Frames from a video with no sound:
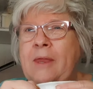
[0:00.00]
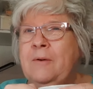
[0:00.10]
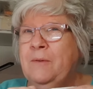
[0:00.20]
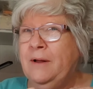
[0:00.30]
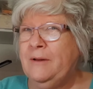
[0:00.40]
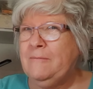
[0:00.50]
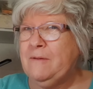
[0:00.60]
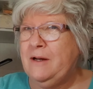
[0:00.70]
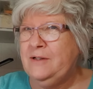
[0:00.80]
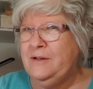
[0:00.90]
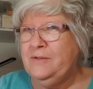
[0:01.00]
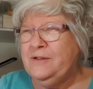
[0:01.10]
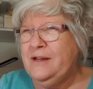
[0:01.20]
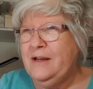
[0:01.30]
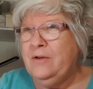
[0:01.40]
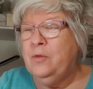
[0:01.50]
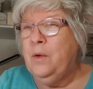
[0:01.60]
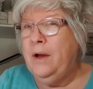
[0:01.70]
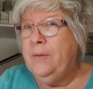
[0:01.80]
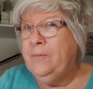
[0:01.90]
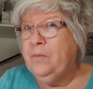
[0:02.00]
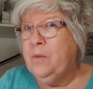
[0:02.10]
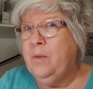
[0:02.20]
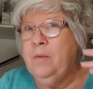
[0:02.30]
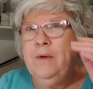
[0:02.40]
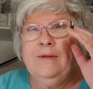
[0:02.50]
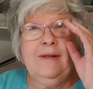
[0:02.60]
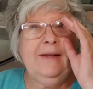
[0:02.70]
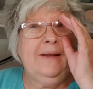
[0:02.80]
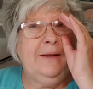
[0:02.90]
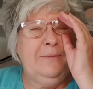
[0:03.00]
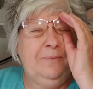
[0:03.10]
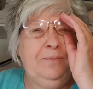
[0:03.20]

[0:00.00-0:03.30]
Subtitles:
Well, as you'll have seen as well, when we went to Lidl,